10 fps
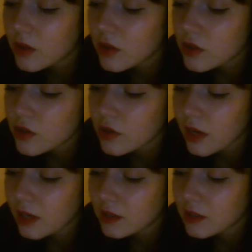
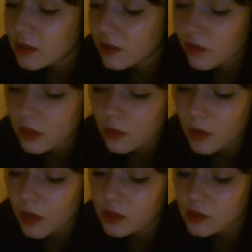straight as if it
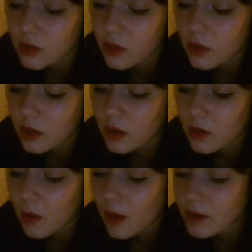were soaking wet,